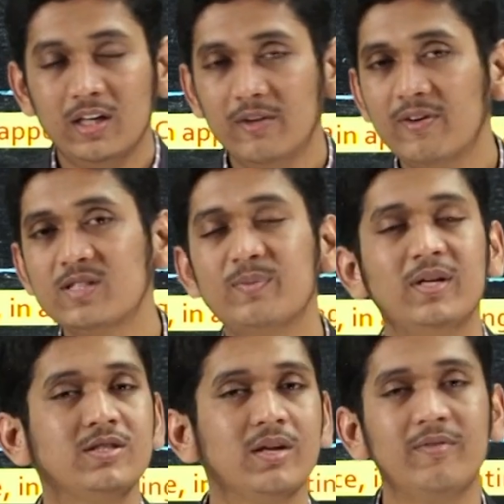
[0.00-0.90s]
Defence
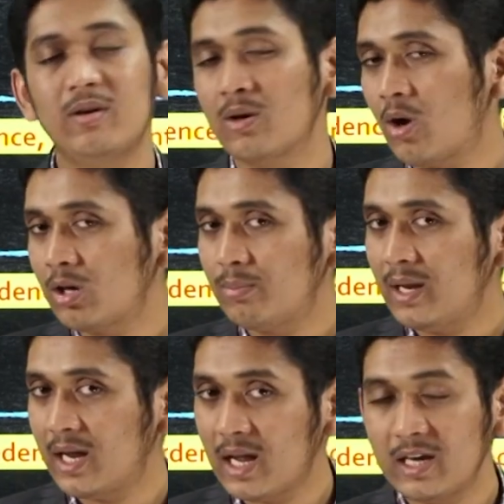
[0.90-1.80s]
Minister will not
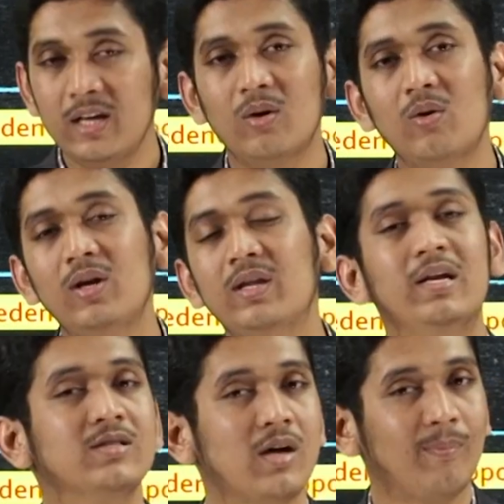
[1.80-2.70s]
play any role in
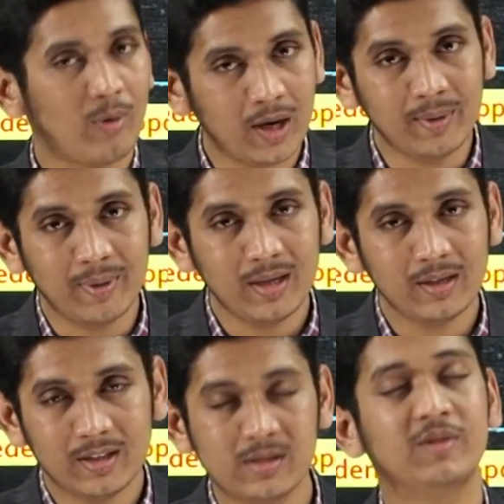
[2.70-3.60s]
his appointment.
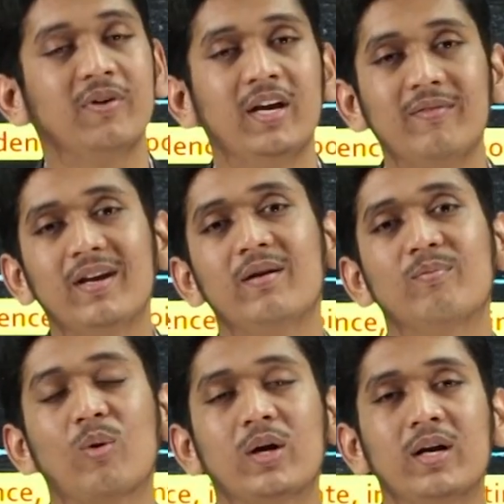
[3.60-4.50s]
This is very, very
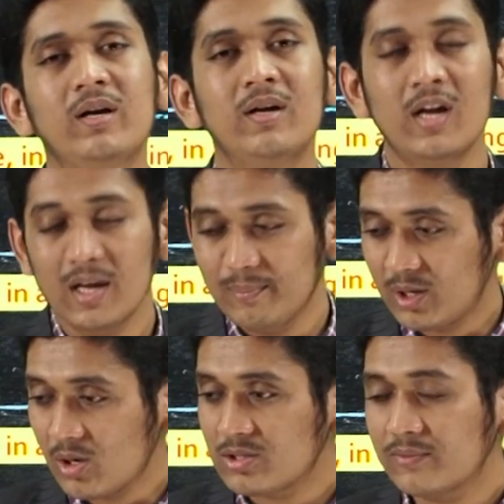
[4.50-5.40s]
important.
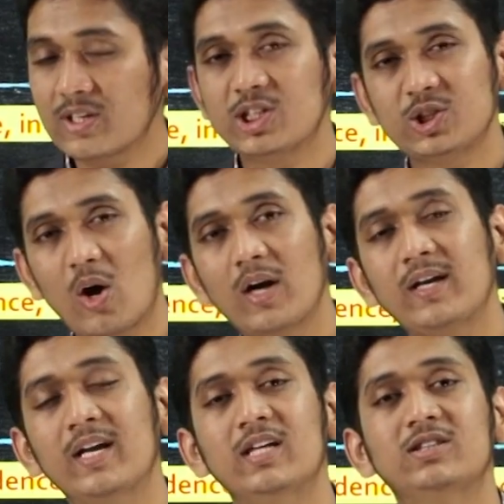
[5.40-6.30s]
Because of the short
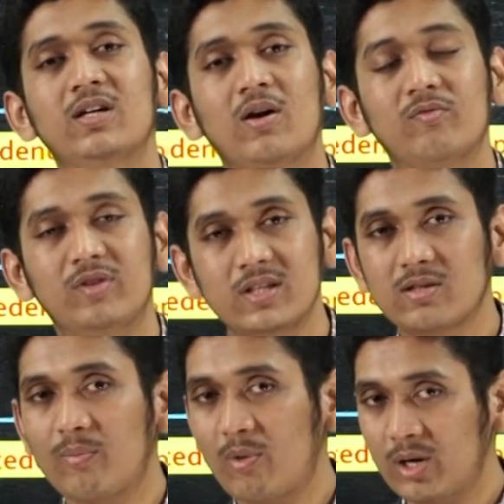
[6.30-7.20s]
nature of this
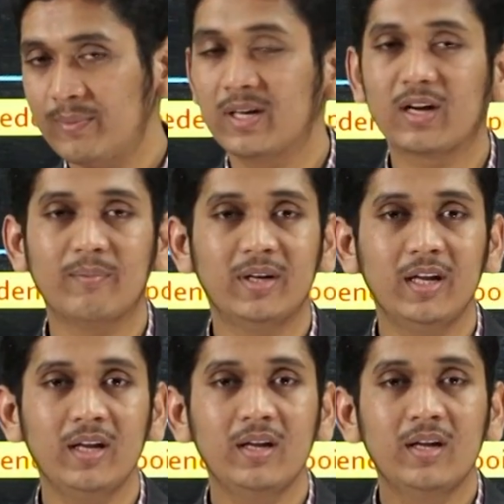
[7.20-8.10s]
appointment
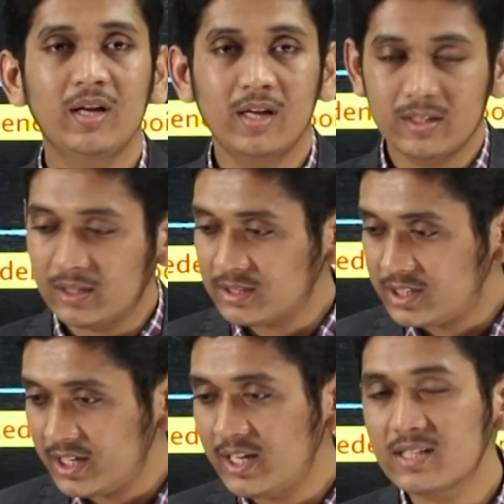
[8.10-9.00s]
committee, the
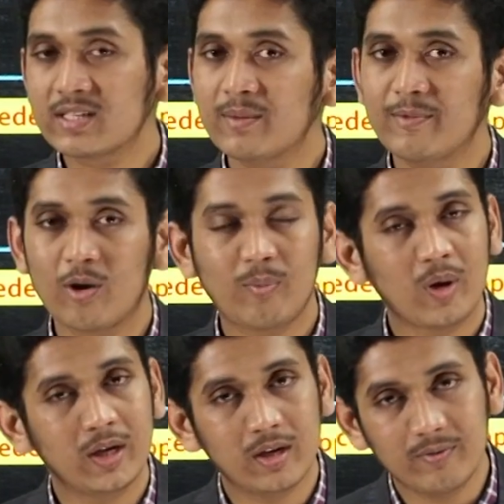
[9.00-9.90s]
CDS can be
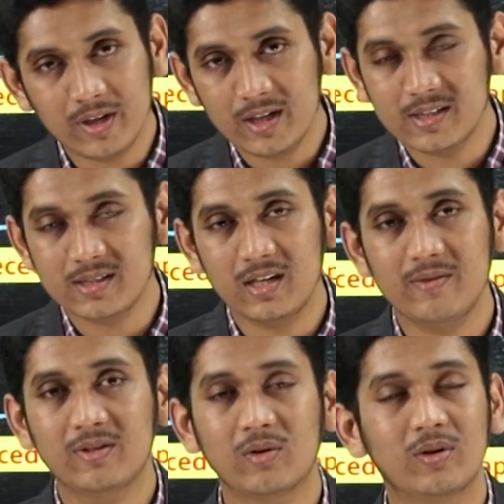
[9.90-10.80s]
appointed very easily
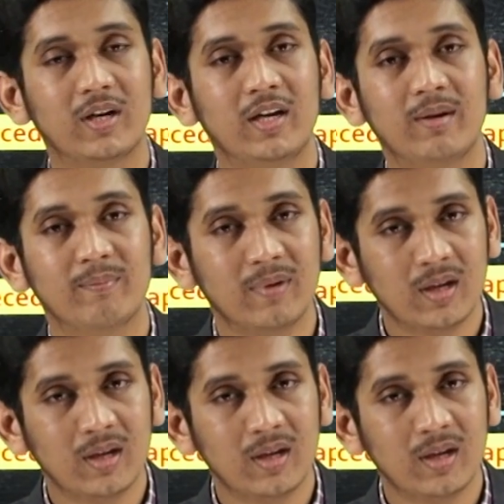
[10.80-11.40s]
without any